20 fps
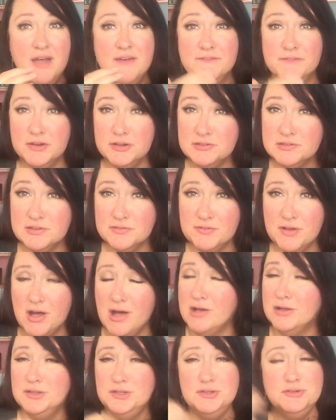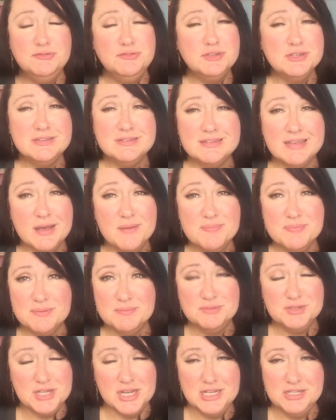First of all, you've just helped
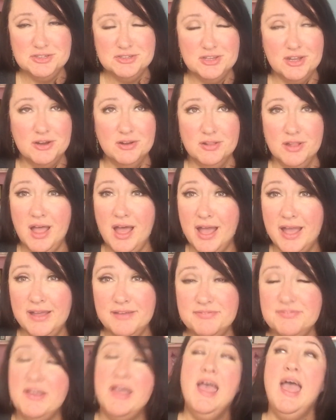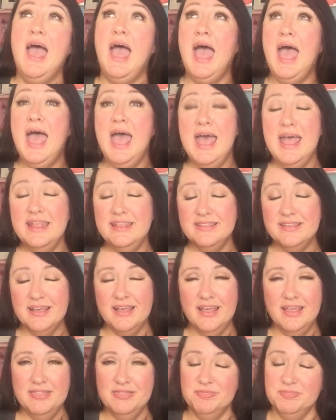them change their life, and
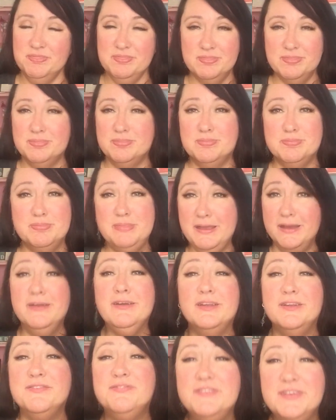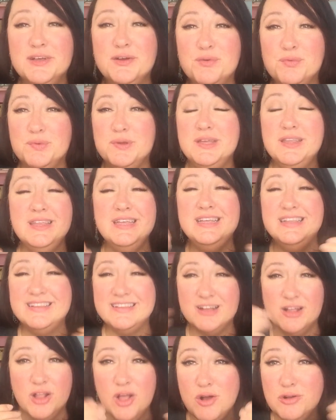they're going to feel really
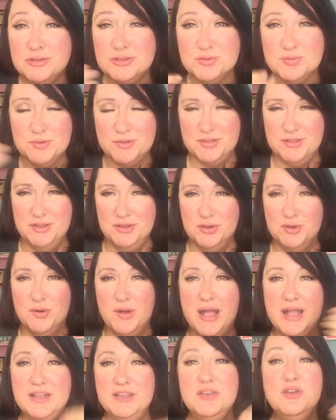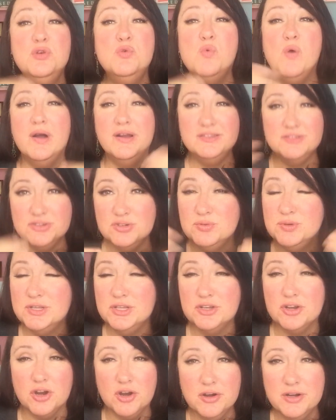close with you, and you want to
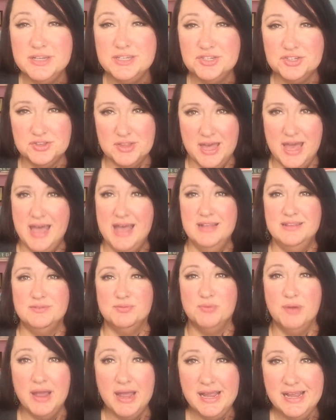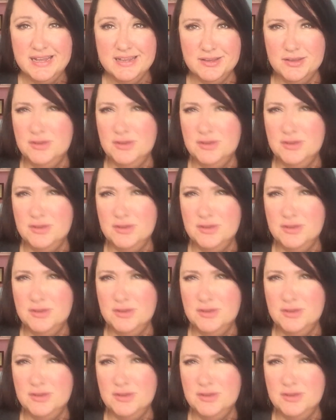encourage that, right?